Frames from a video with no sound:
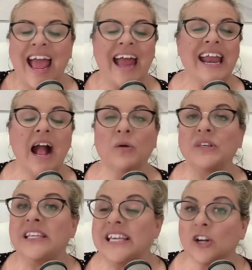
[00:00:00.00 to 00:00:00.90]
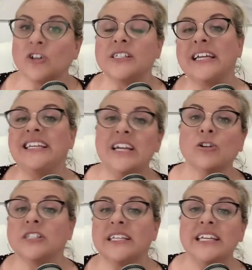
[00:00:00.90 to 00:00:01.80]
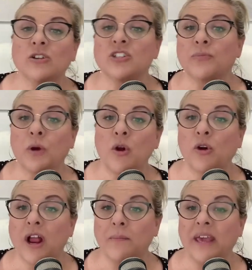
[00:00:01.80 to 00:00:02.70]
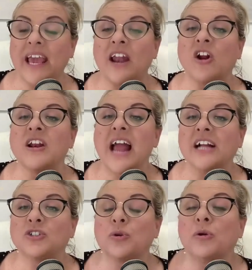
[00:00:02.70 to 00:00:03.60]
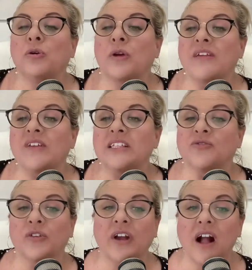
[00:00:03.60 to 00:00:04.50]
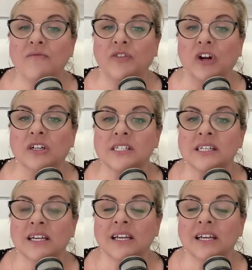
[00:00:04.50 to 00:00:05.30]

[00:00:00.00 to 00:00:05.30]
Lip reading: and how years and years and years of programming and our natural cravings for the comfort